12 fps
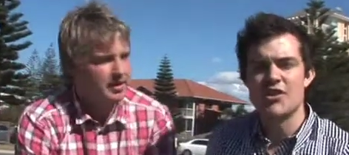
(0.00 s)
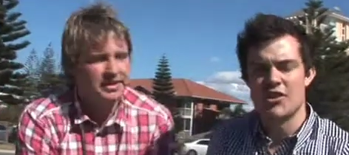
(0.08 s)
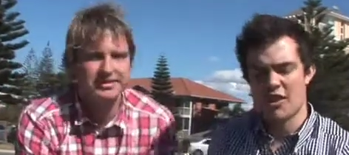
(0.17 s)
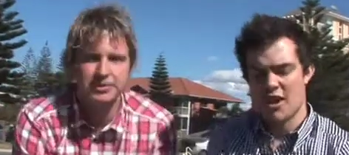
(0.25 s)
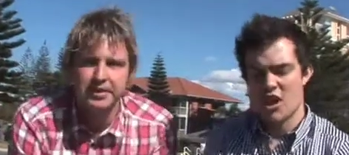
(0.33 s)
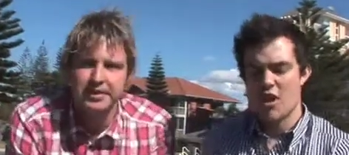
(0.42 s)

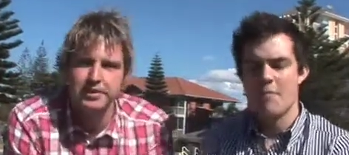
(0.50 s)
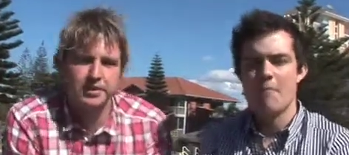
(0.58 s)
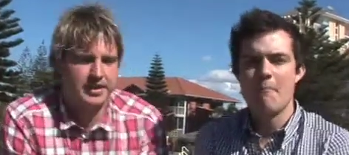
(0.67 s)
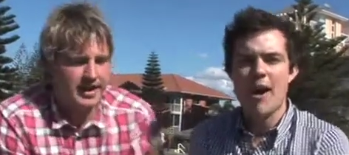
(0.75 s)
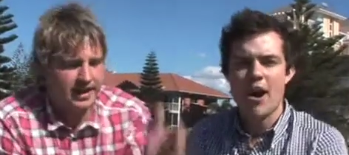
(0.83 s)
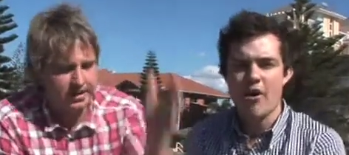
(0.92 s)
Speaker 1: pestle into
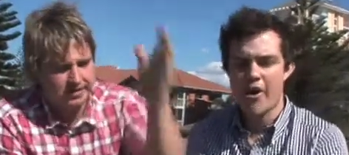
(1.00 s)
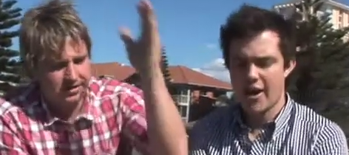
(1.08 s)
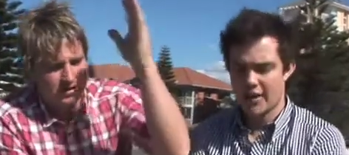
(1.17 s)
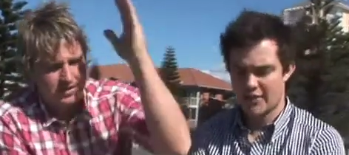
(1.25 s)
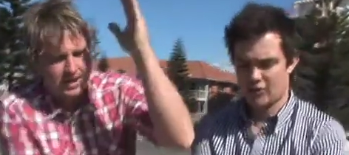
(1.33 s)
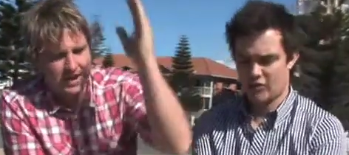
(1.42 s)
it. And now,
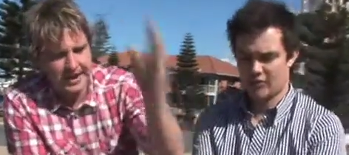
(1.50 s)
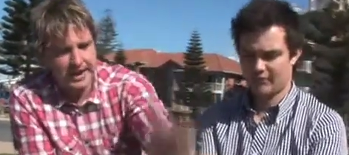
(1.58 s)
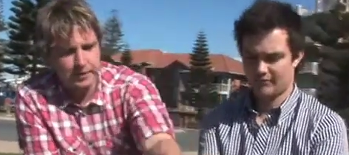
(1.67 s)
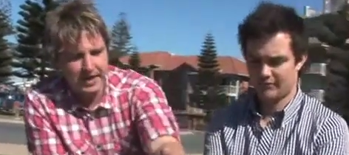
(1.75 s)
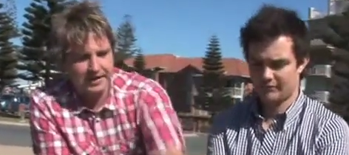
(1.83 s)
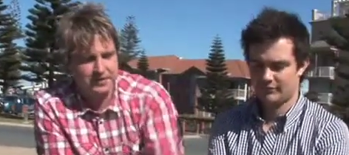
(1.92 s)
and
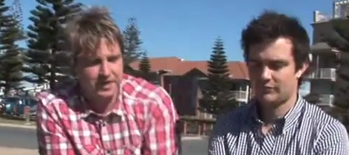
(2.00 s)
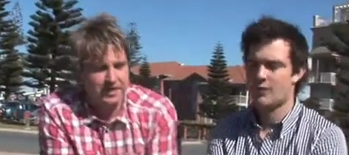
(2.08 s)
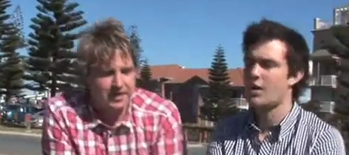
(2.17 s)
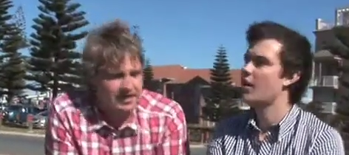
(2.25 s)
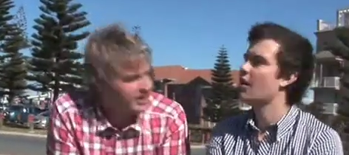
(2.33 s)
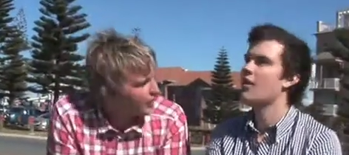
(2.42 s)
now we have
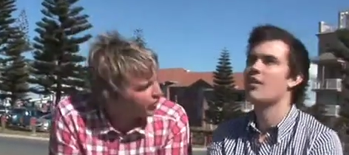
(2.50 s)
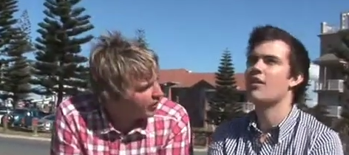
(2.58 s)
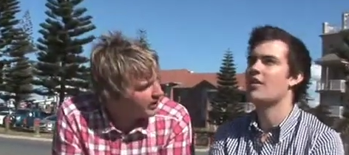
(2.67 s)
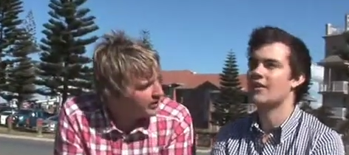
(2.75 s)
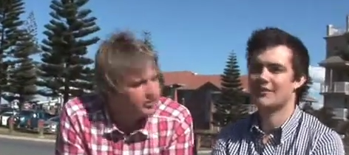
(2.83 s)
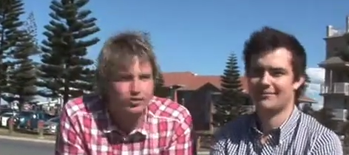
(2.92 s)
a, a,
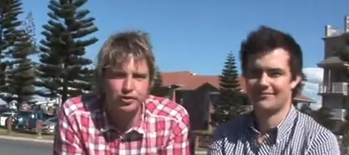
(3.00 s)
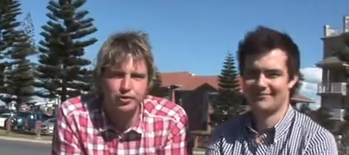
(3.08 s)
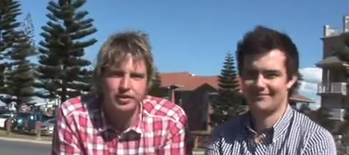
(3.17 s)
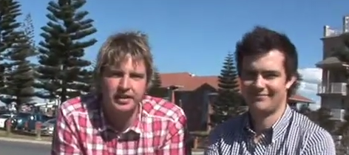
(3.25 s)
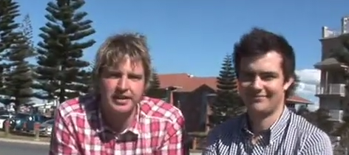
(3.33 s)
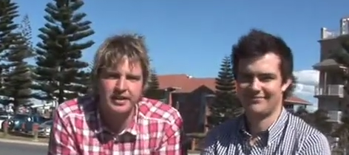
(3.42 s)
great little
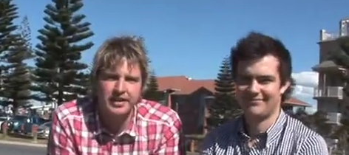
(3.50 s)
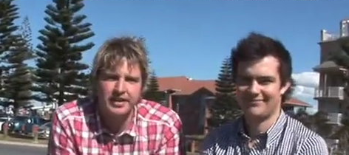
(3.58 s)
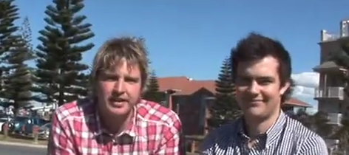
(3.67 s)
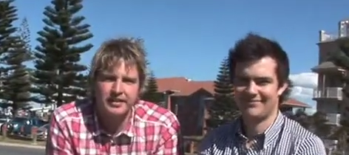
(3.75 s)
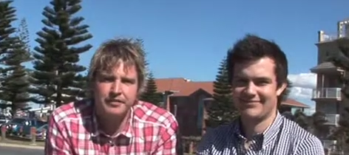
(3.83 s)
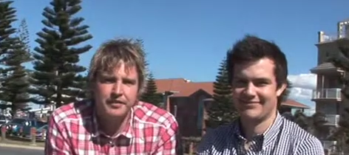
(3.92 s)
tool here
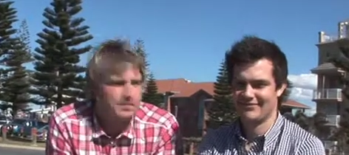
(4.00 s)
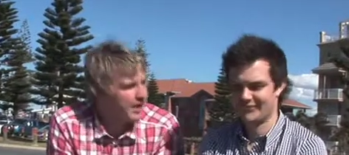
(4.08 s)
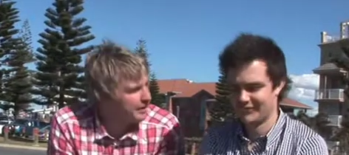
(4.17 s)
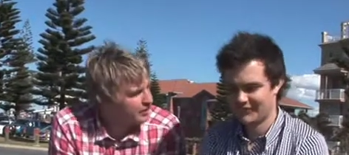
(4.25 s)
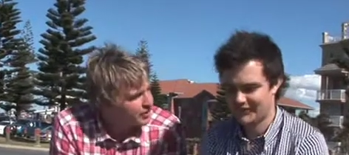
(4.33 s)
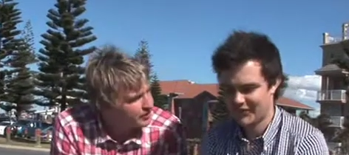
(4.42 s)
for the
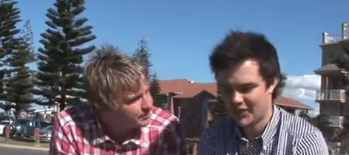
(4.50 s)
barbecue.